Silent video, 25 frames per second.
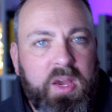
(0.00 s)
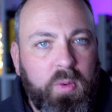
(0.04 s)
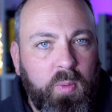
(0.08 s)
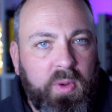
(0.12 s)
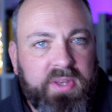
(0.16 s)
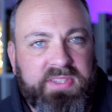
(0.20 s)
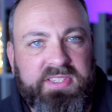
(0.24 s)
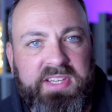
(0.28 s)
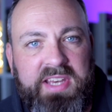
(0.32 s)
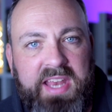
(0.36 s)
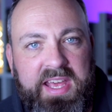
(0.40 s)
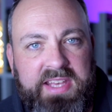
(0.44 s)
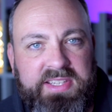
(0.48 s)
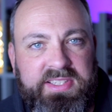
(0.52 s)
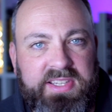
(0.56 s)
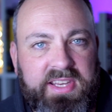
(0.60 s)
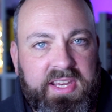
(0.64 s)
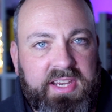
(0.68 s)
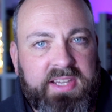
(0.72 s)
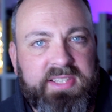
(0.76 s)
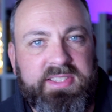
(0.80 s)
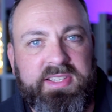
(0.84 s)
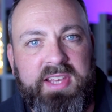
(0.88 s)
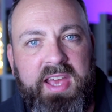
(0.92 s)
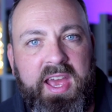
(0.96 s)
once in
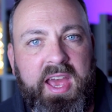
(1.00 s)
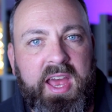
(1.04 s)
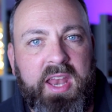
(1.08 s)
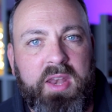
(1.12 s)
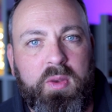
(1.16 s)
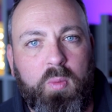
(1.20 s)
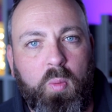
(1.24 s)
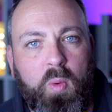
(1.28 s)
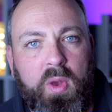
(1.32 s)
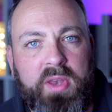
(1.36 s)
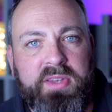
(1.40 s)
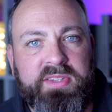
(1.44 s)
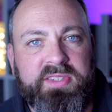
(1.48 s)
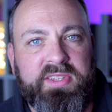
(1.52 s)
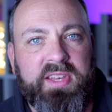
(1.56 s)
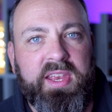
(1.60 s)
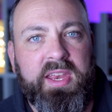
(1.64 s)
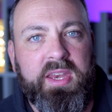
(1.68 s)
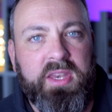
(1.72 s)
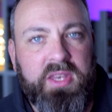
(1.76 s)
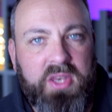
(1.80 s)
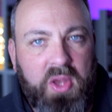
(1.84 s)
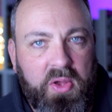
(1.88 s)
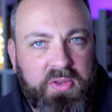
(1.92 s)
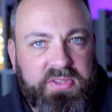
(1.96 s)
Essex and once
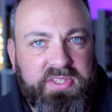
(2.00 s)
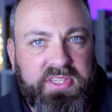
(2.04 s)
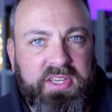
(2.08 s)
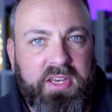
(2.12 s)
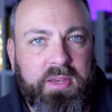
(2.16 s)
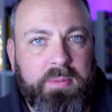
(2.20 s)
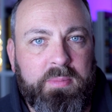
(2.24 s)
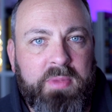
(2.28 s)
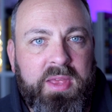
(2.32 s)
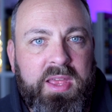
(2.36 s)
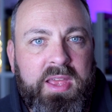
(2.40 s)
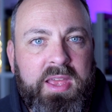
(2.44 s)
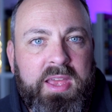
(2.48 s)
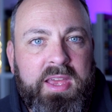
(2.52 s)
in Nottingham.